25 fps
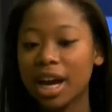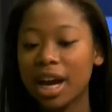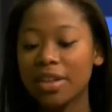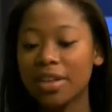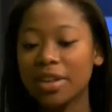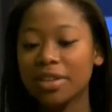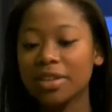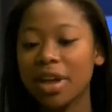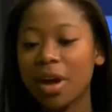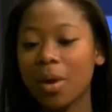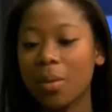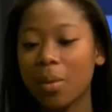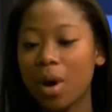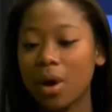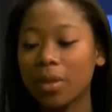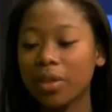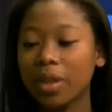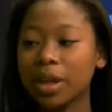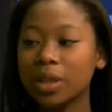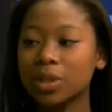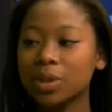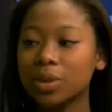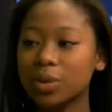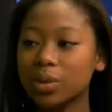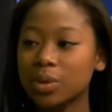I think that Walled
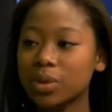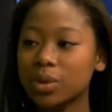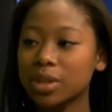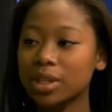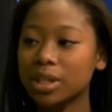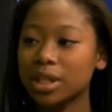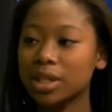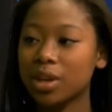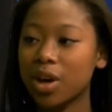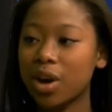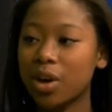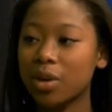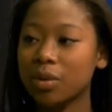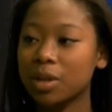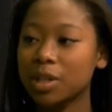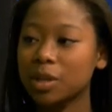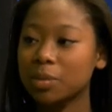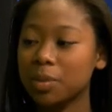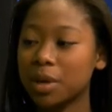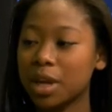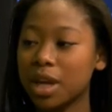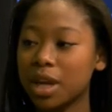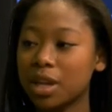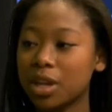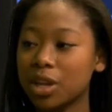Lake Schools has always
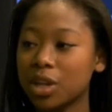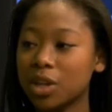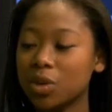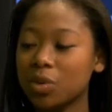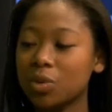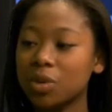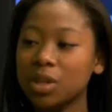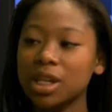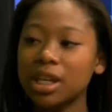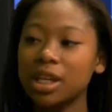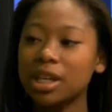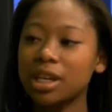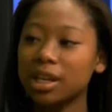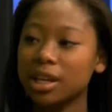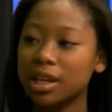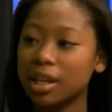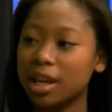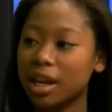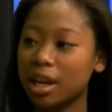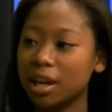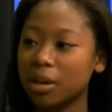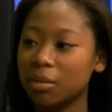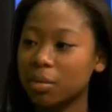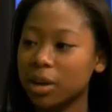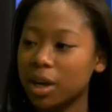been unique
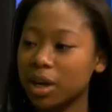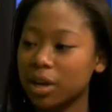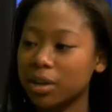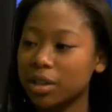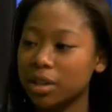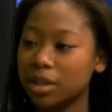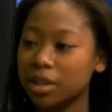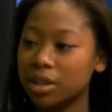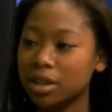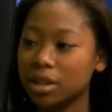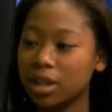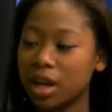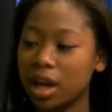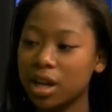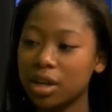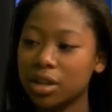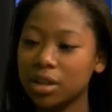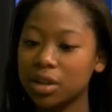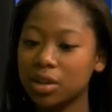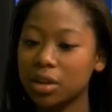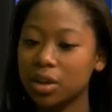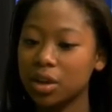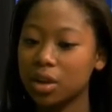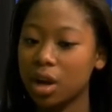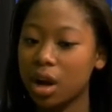in comparison to a lot
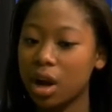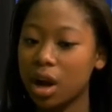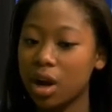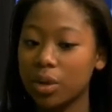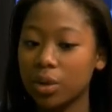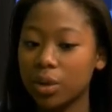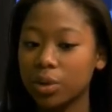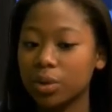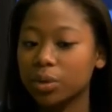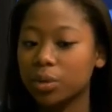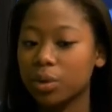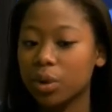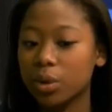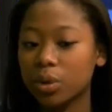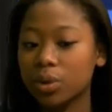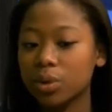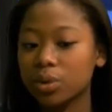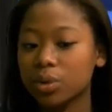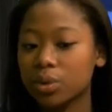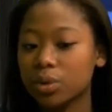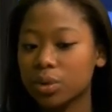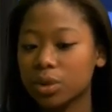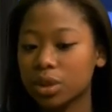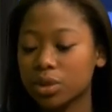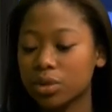of the other local
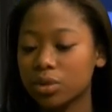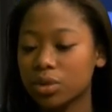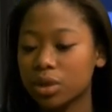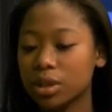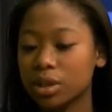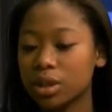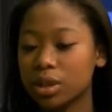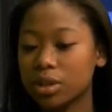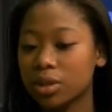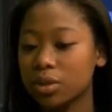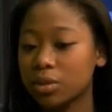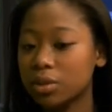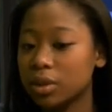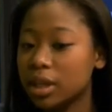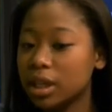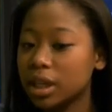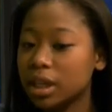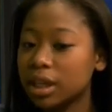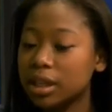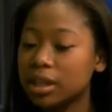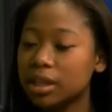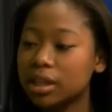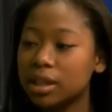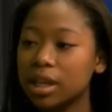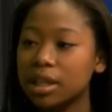school districts. It's unique
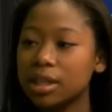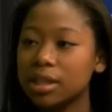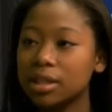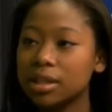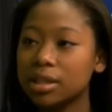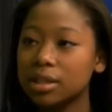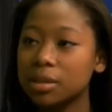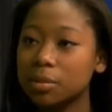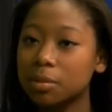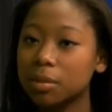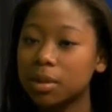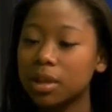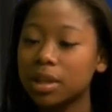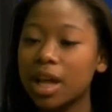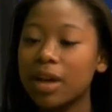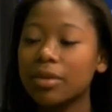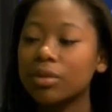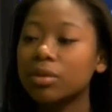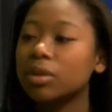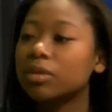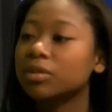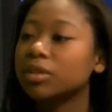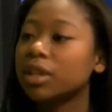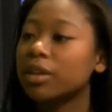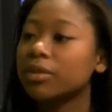in its
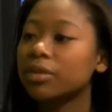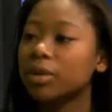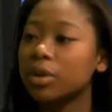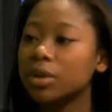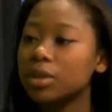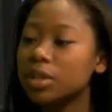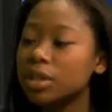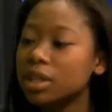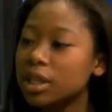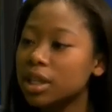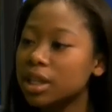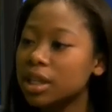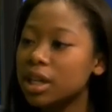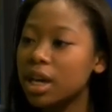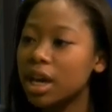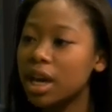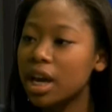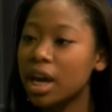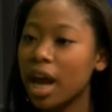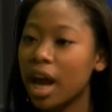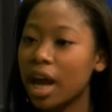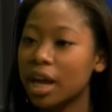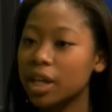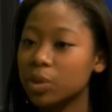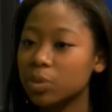level of diversity,
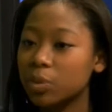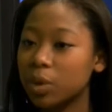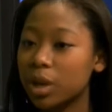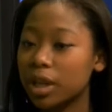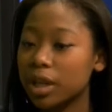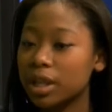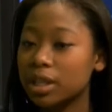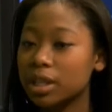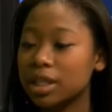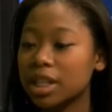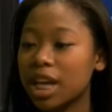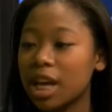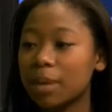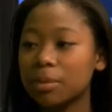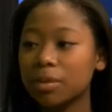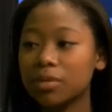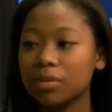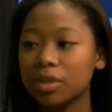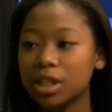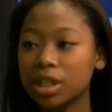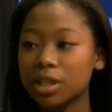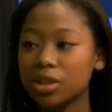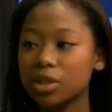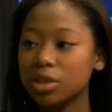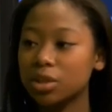as well as the type of
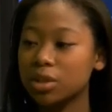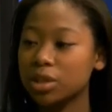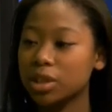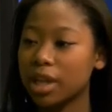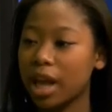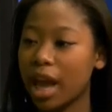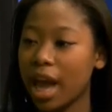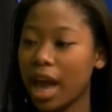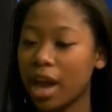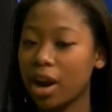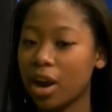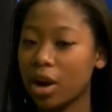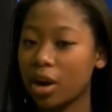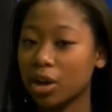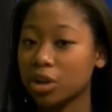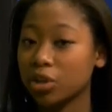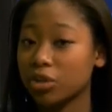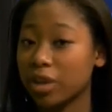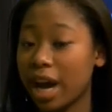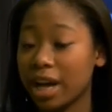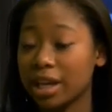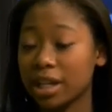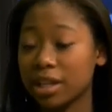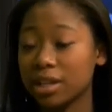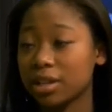teachers that are
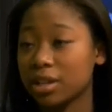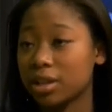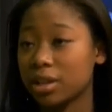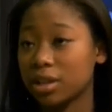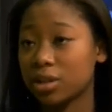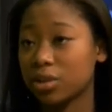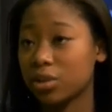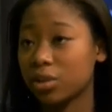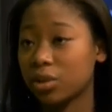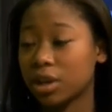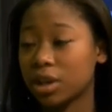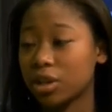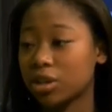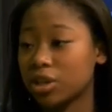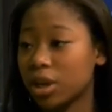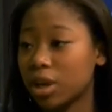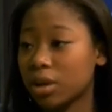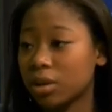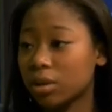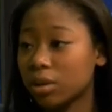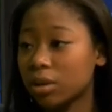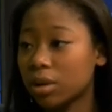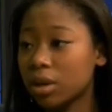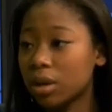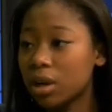attracted to the district in
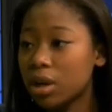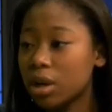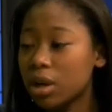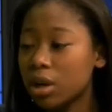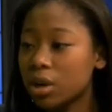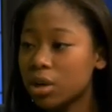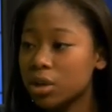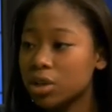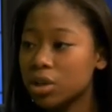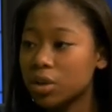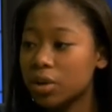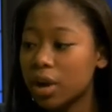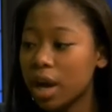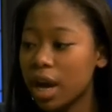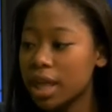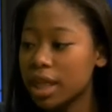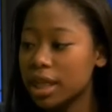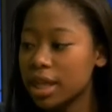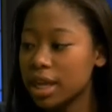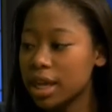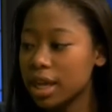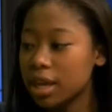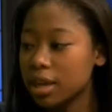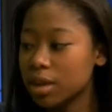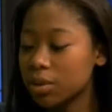general. So I
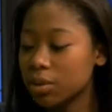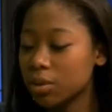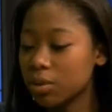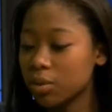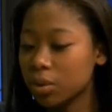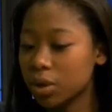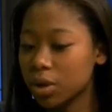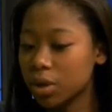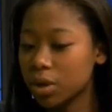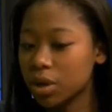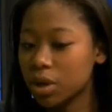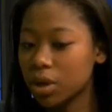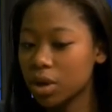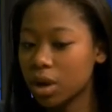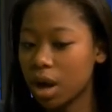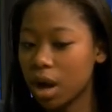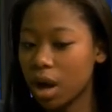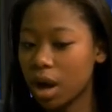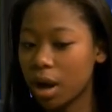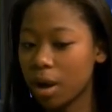think the real